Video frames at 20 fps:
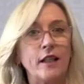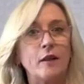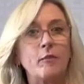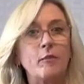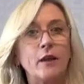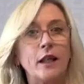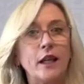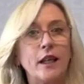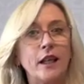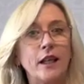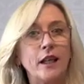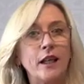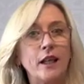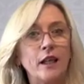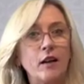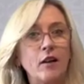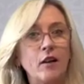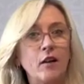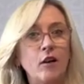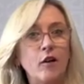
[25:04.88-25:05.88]
in the
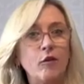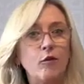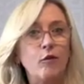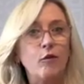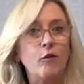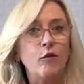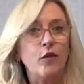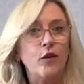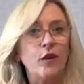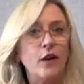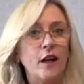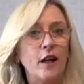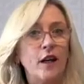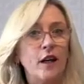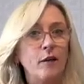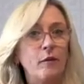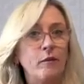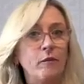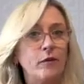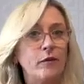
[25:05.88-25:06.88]
beginning of
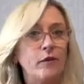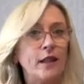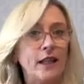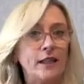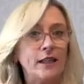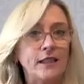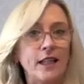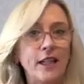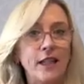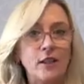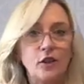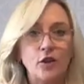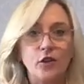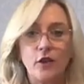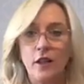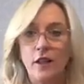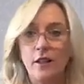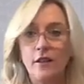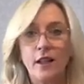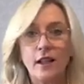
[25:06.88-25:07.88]
that's luxury.